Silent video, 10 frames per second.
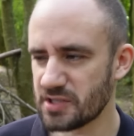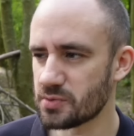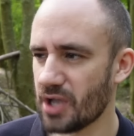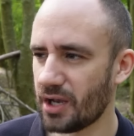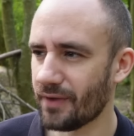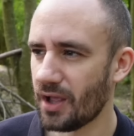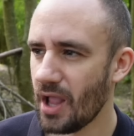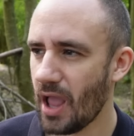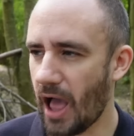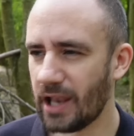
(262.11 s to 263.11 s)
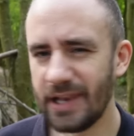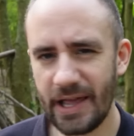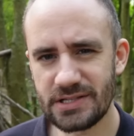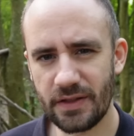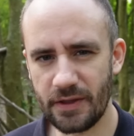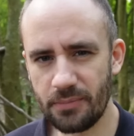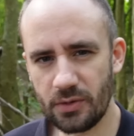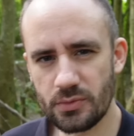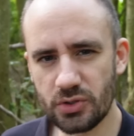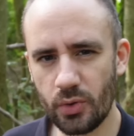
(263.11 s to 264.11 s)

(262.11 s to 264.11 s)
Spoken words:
This was kind of a later thing, but it was